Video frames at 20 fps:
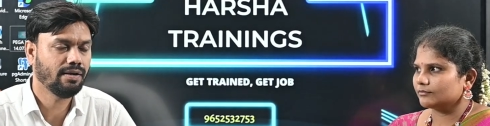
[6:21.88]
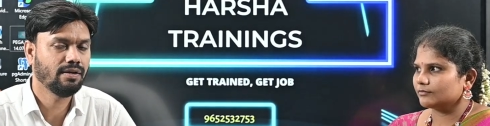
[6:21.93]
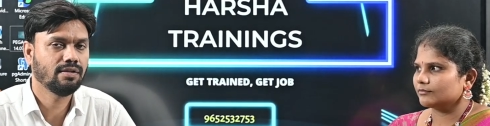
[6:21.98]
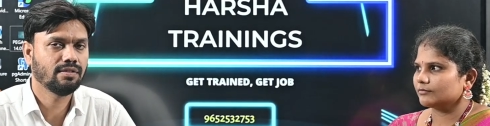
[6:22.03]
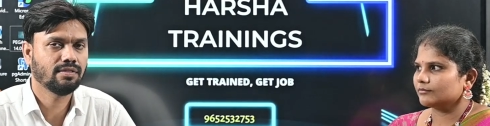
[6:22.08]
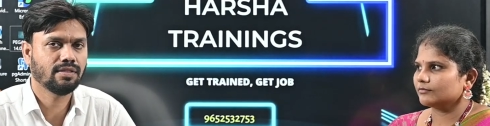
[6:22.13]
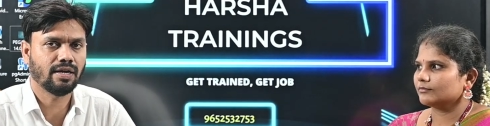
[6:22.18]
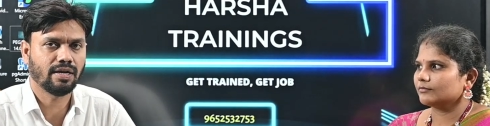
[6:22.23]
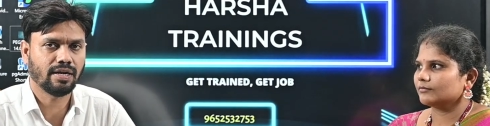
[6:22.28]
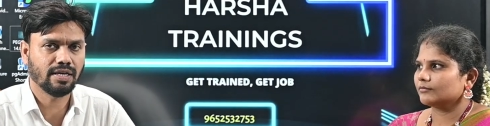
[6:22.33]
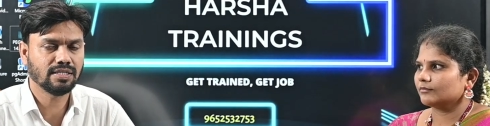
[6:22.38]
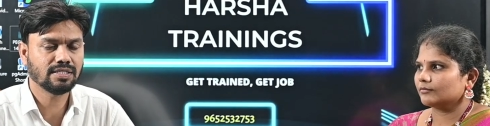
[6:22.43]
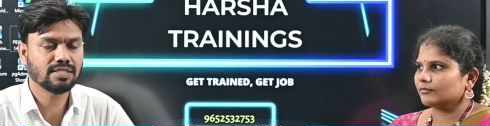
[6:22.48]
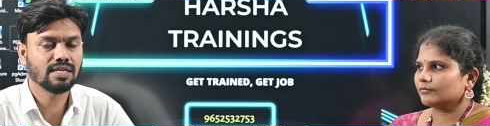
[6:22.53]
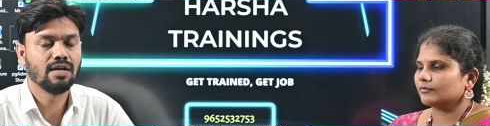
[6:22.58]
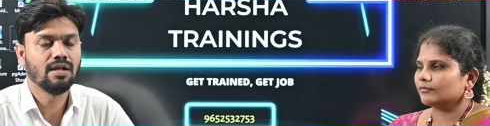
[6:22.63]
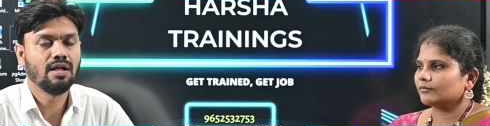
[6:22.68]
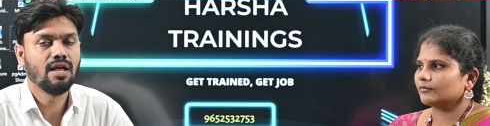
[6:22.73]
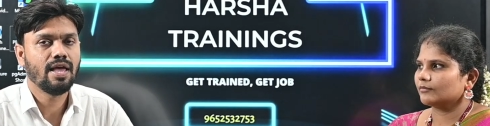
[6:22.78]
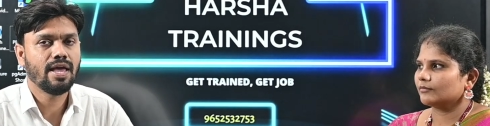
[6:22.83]
Speaker 1: That is,
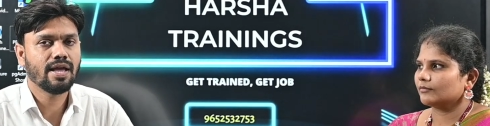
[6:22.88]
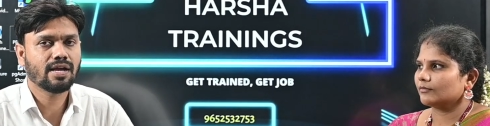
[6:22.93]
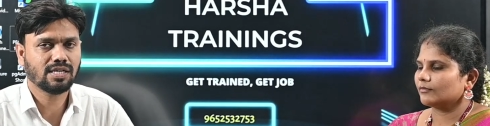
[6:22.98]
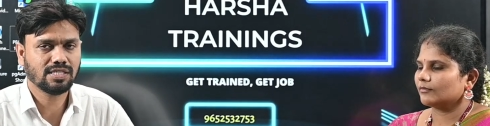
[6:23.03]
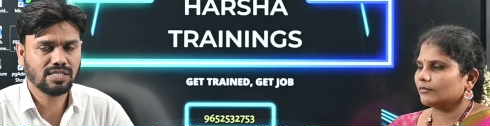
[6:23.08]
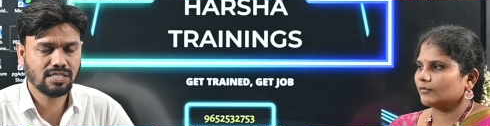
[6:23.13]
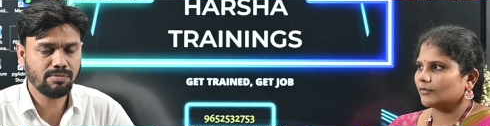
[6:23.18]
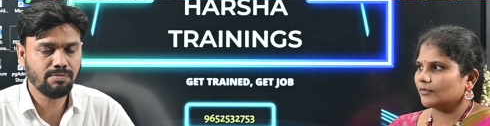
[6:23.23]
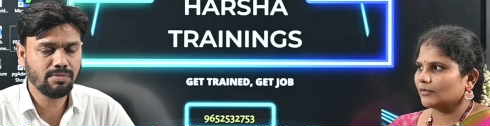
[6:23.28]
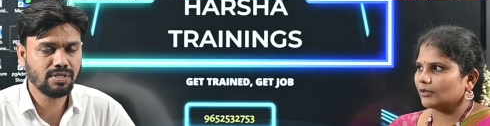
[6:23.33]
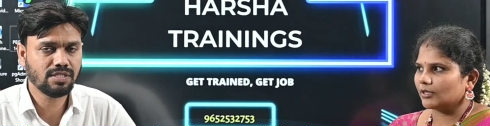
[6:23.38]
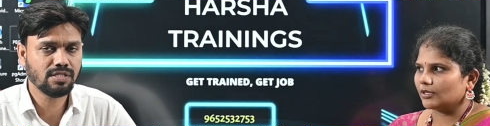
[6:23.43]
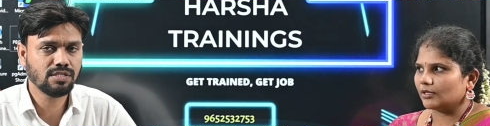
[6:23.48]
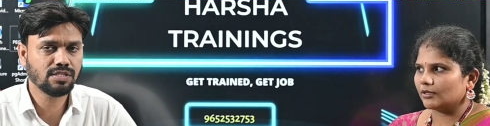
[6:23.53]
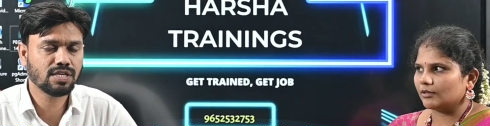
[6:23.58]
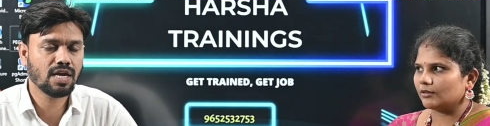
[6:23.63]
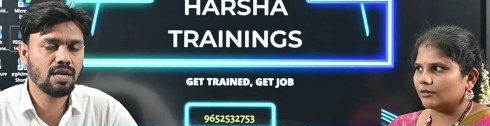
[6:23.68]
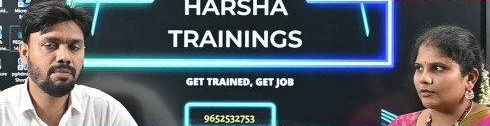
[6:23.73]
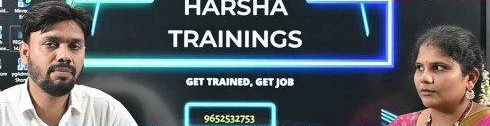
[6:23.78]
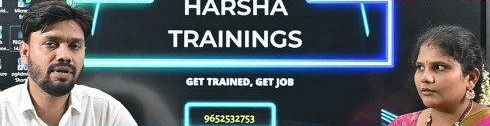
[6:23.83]
a custom message
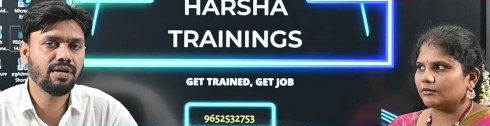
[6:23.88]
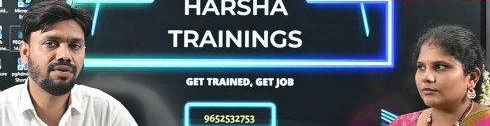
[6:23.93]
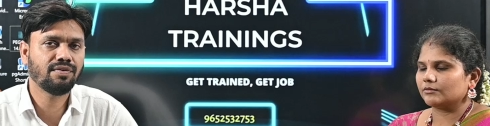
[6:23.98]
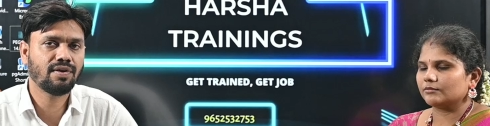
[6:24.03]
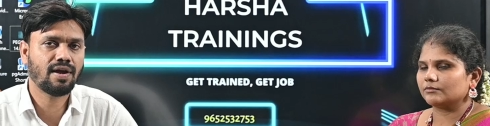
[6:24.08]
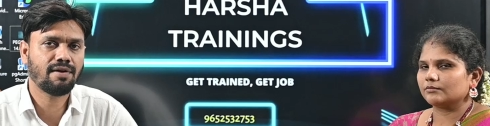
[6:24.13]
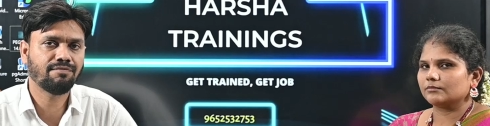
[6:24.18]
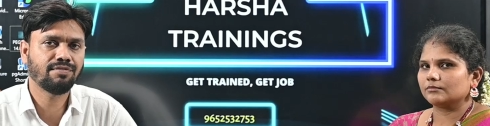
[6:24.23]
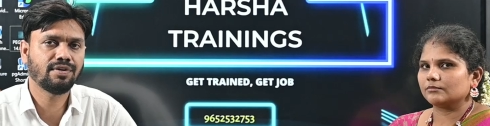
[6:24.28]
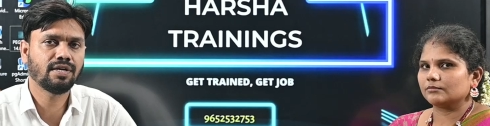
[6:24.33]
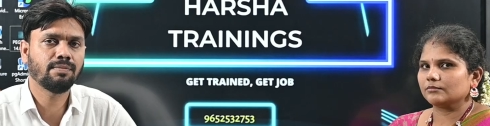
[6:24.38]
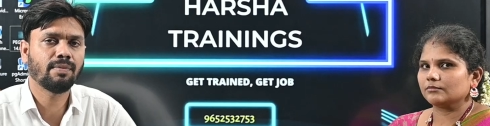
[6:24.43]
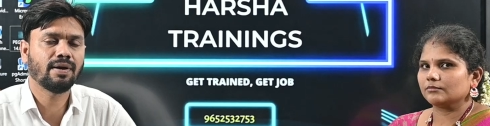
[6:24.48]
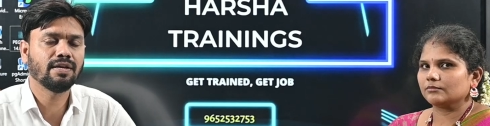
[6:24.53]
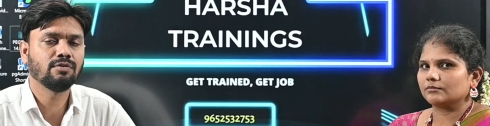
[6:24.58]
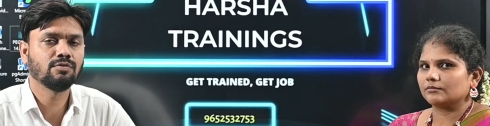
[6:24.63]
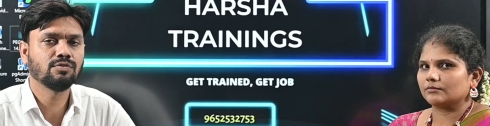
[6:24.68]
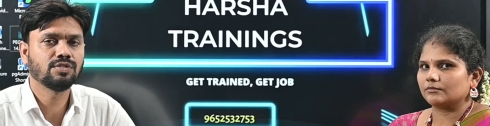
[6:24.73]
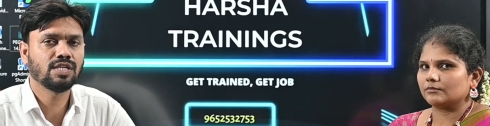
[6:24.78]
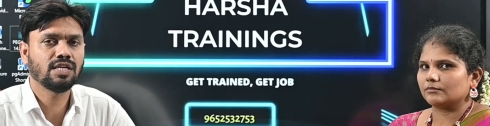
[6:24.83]
can be drafted by
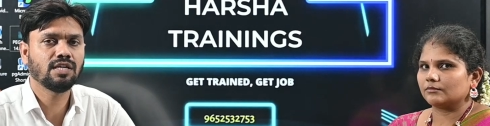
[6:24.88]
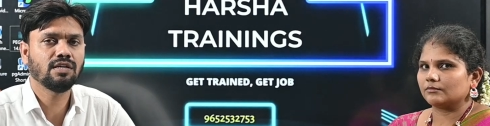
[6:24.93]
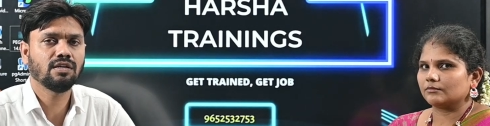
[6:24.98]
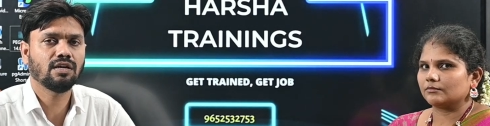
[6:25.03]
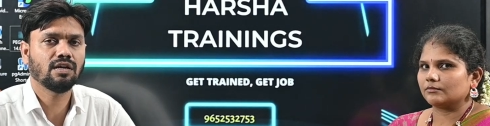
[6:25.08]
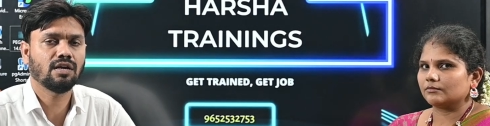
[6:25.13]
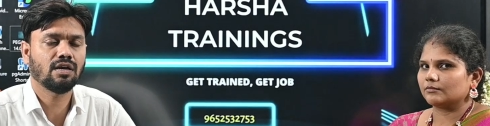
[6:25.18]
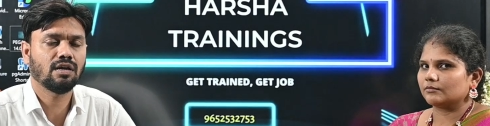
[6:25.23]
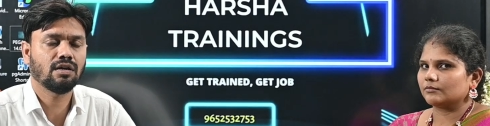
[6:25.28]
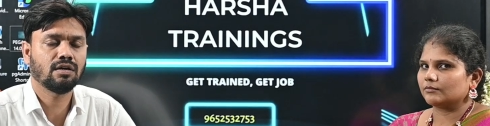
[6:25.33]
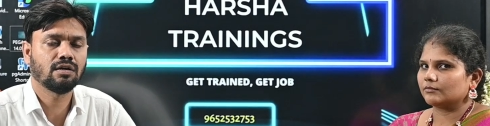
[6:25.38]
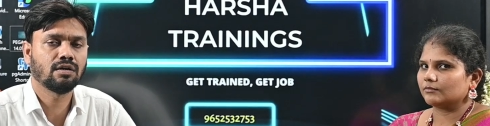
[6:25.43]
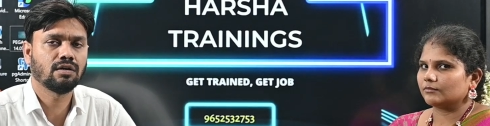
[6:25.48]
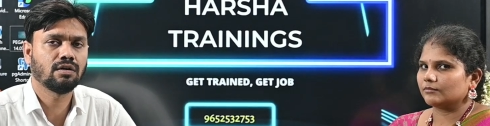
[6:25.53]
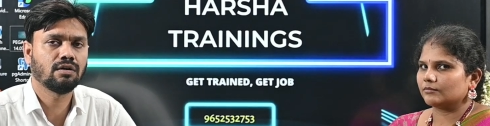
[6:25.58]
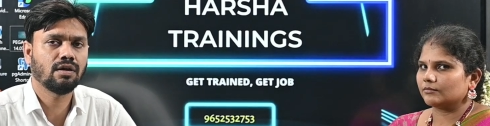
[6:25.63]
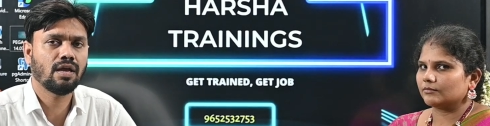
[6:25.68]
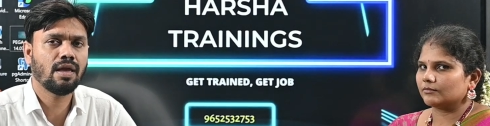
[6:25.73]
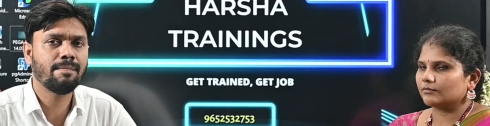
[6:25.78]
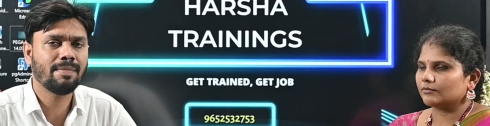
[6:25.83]
using uh,
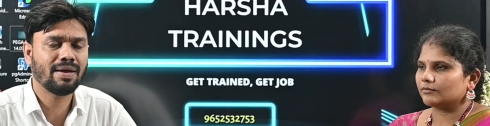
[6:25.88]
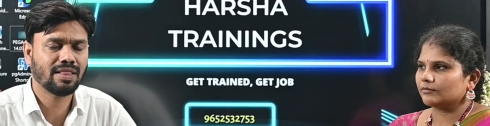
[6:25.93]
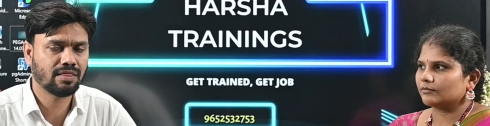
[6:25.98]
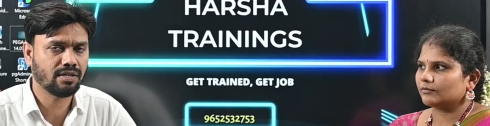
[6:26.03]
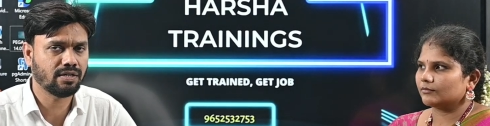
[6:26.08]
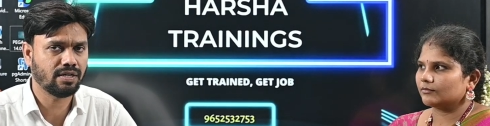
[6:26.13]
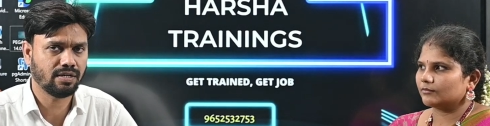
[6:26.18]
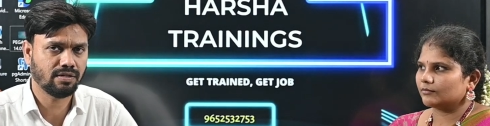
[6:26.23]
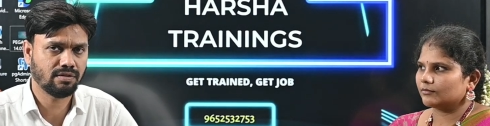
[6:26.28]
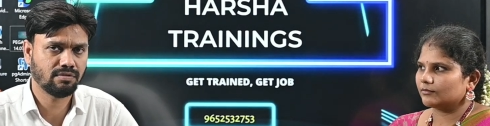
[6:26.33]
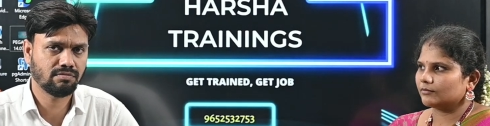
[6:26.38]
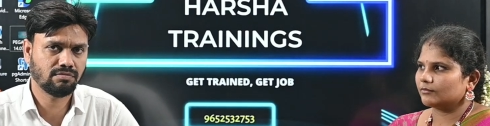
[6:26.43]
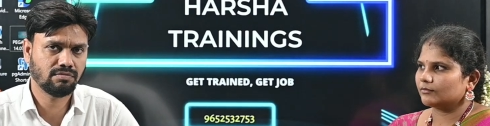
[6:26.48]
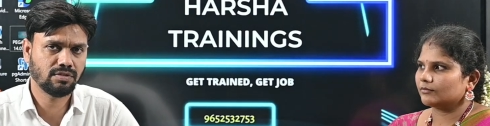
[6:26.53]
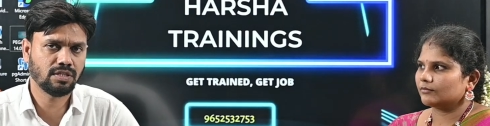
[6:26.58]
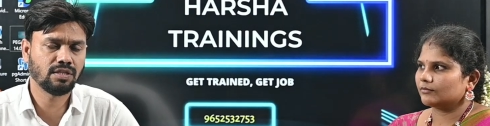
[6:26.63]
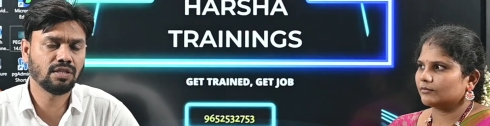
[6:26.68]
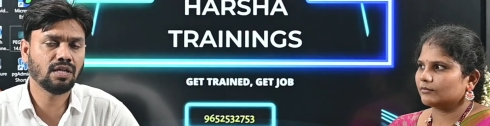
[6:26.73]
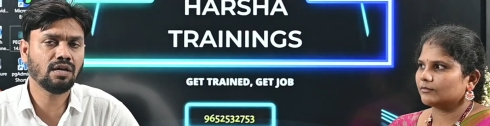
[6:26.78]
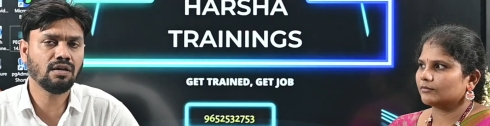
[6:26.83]
a method in
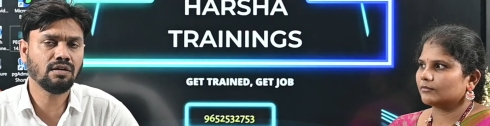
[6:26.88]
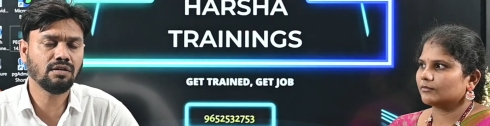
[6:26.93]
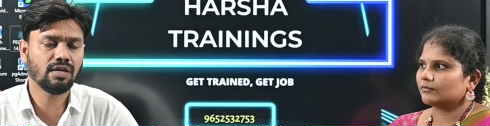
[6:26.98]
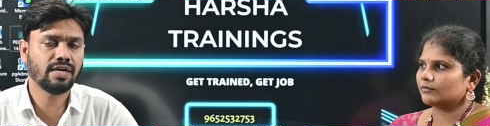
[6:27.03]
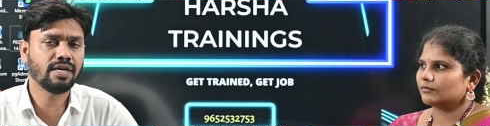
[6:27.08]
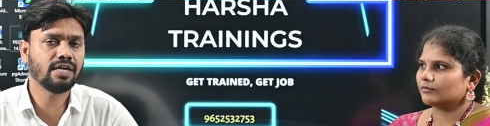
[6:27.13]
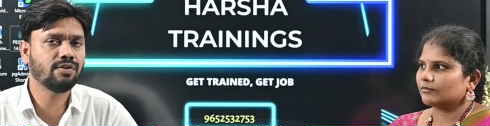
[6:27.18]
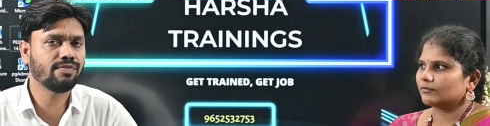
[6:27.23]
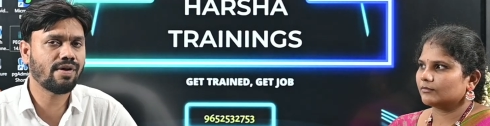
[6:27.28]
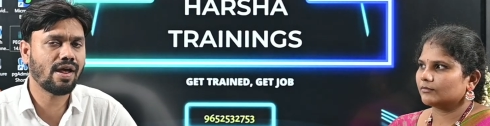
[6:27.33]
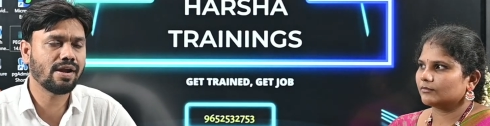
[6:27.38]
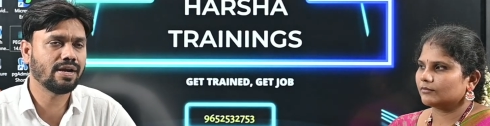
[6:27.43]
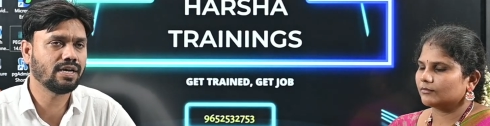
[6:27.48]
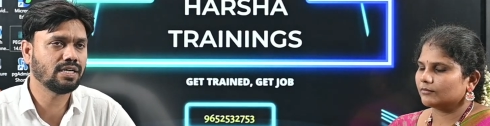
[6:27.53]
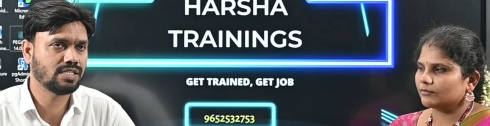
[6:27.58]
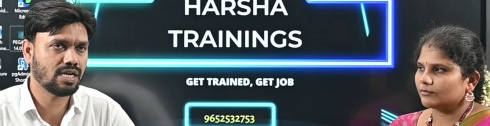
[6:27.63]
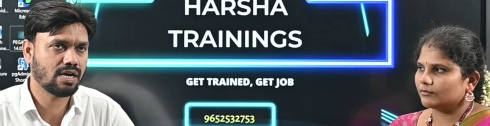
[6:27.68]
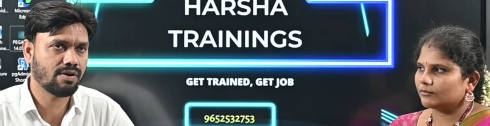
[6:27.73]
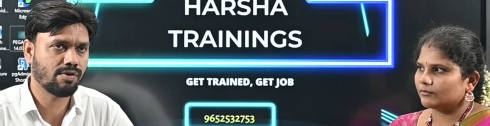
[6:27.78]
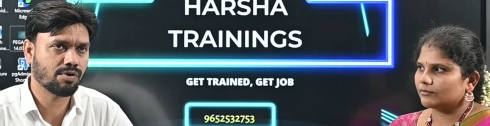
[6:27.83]
the edit validate
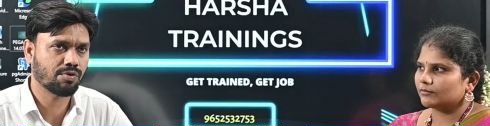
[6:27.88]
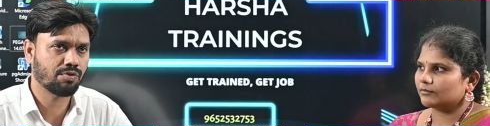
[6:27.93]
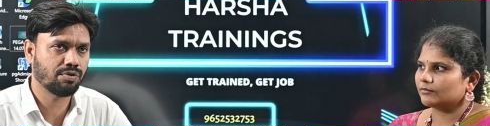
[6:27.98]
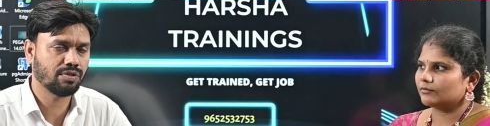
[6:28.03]
Java code.